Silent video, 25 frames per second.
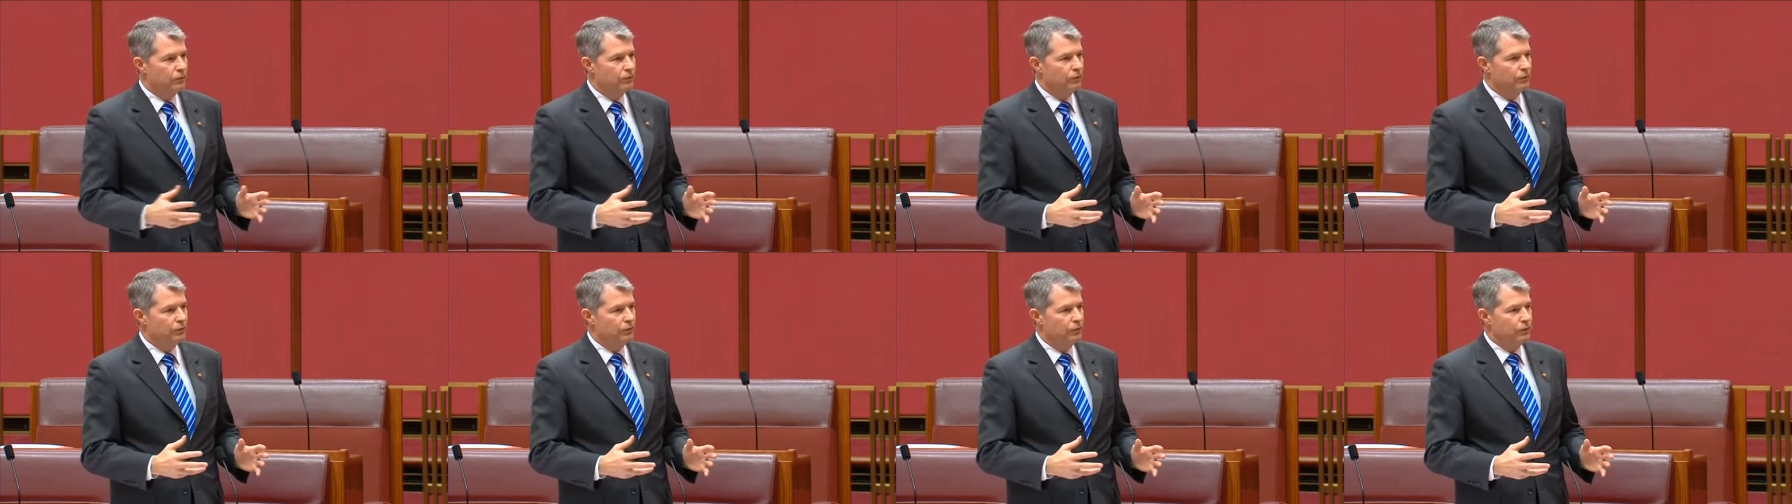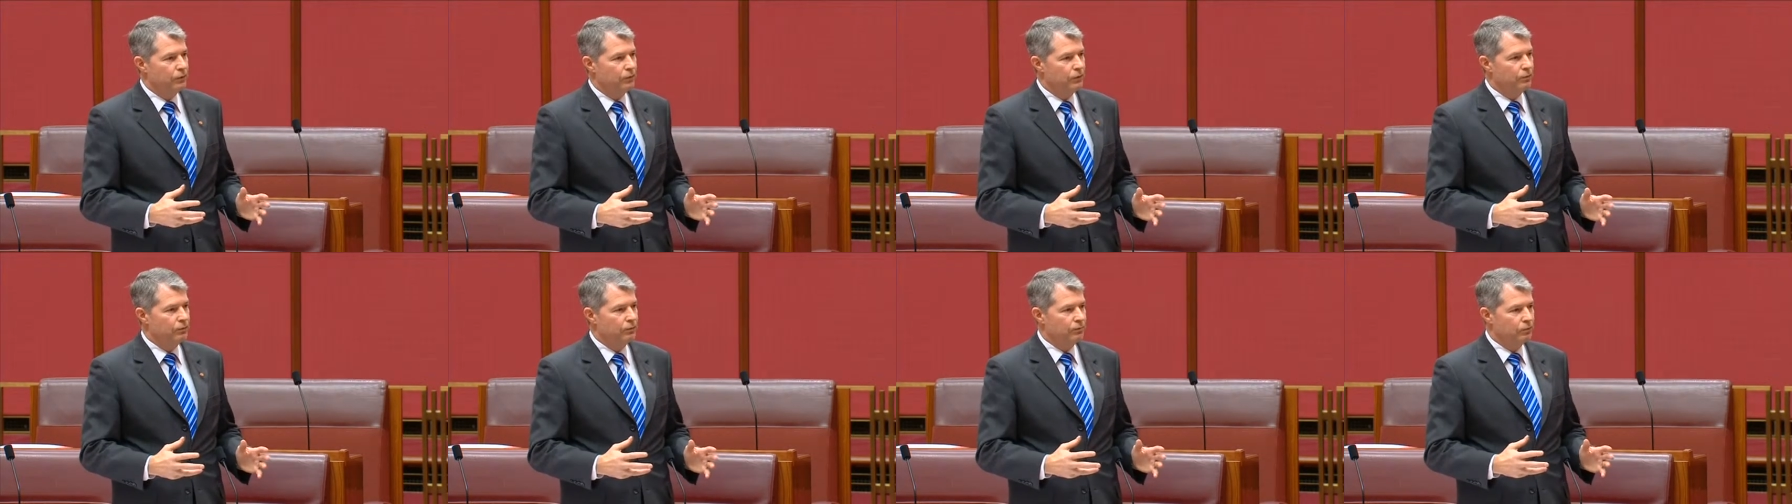
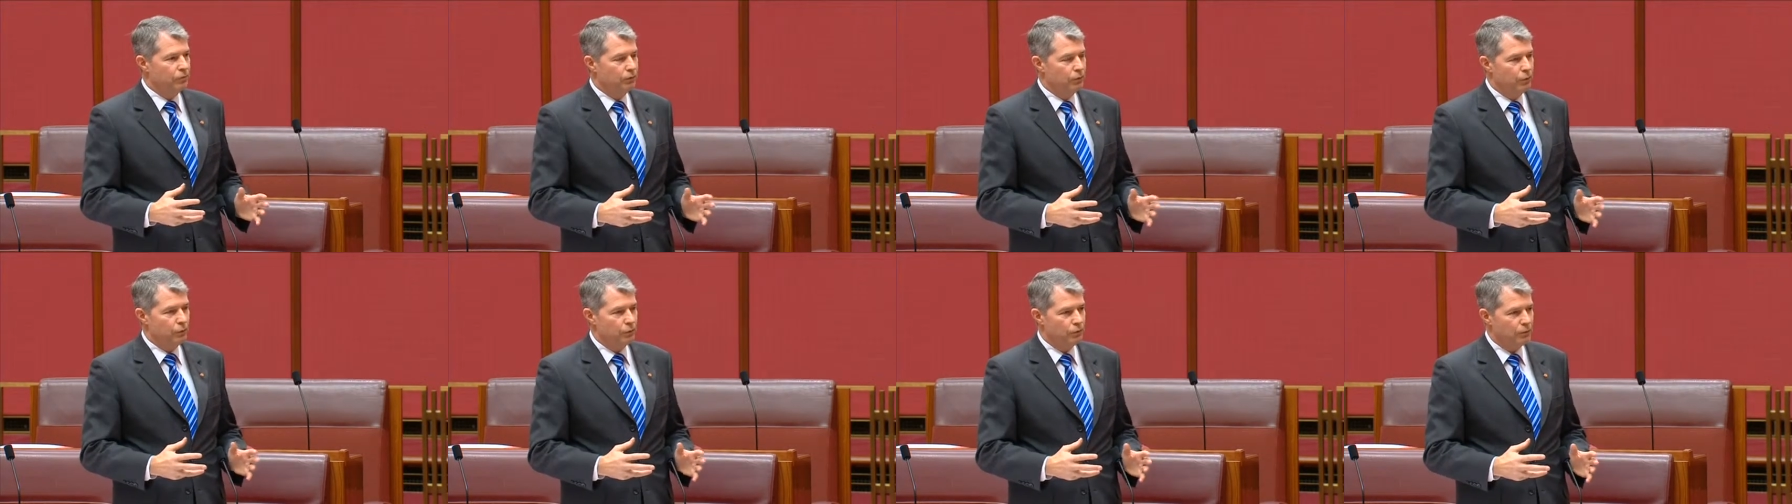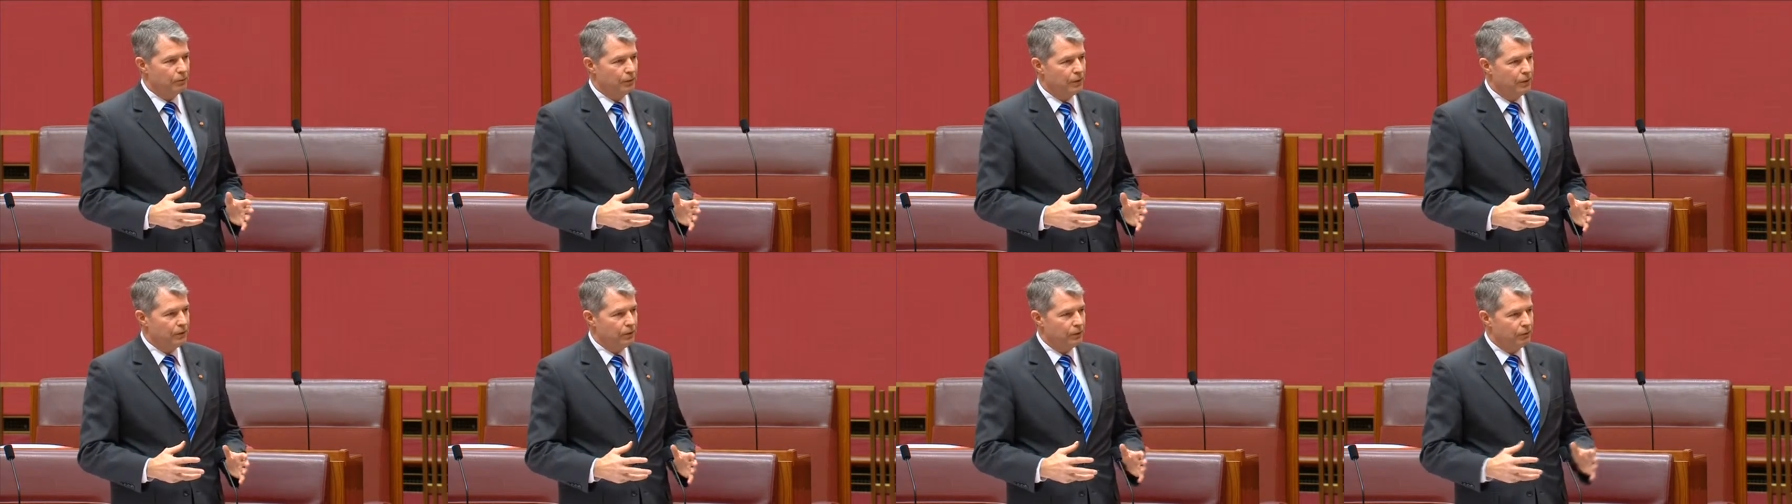review, talked
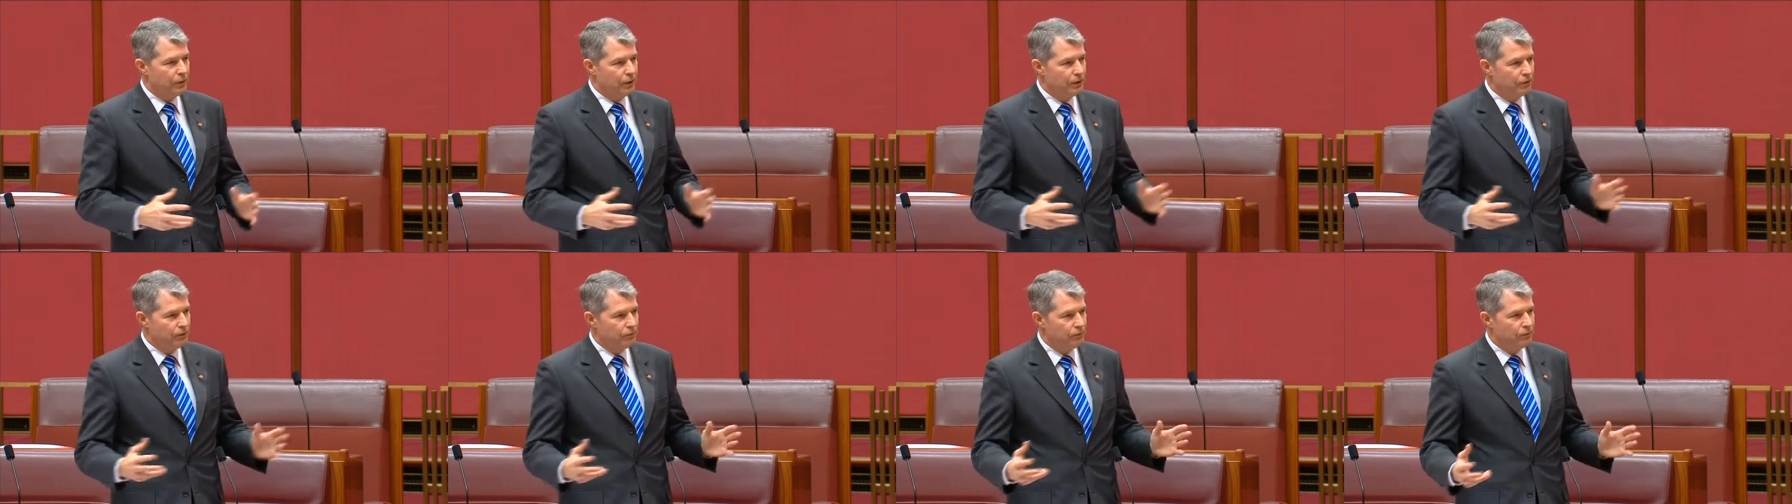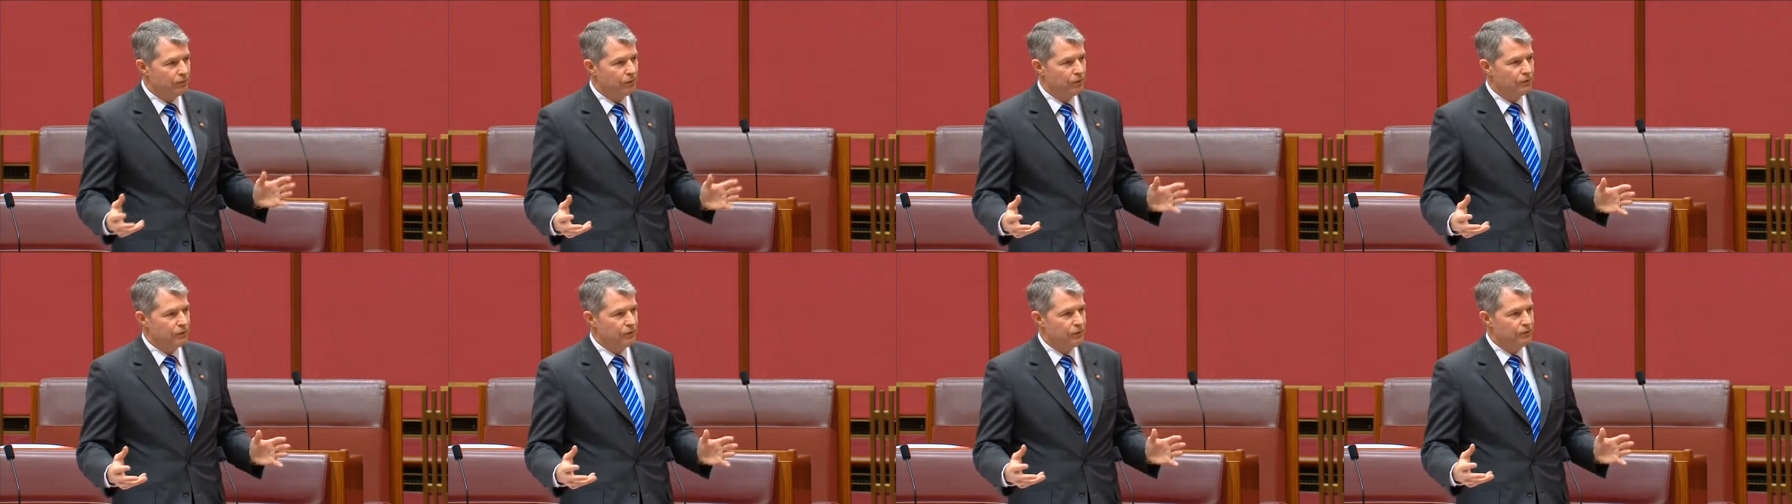about a range
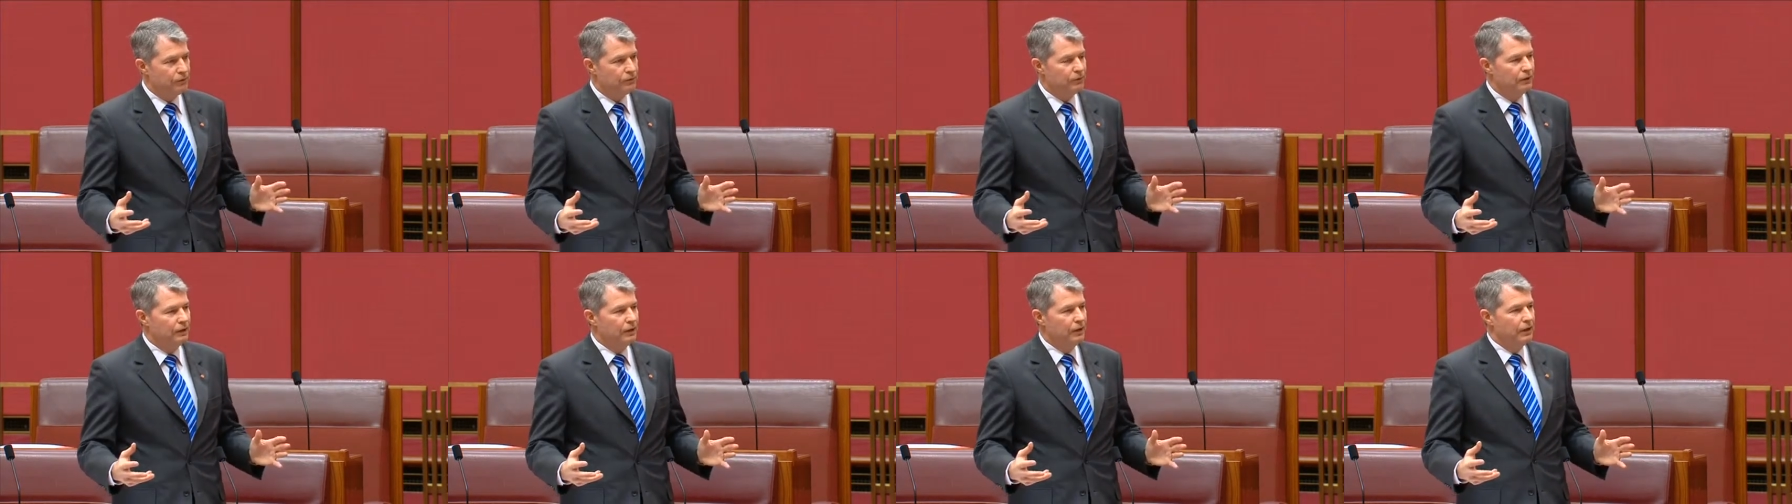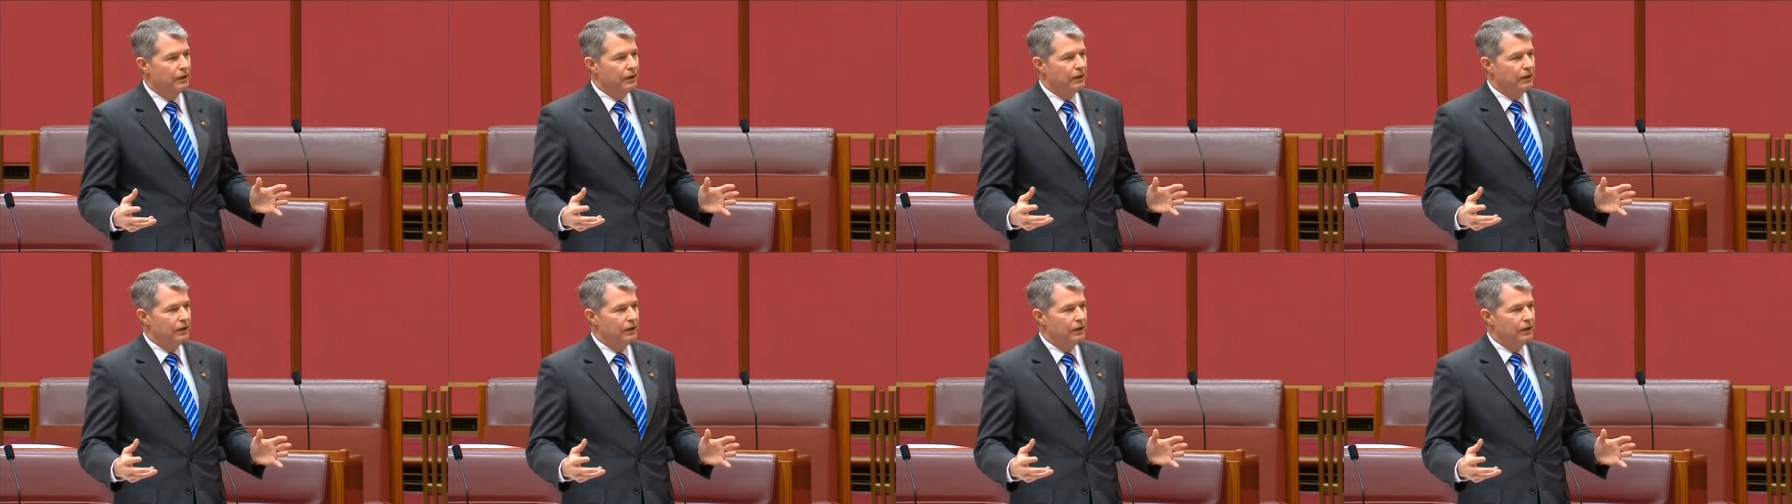of areas.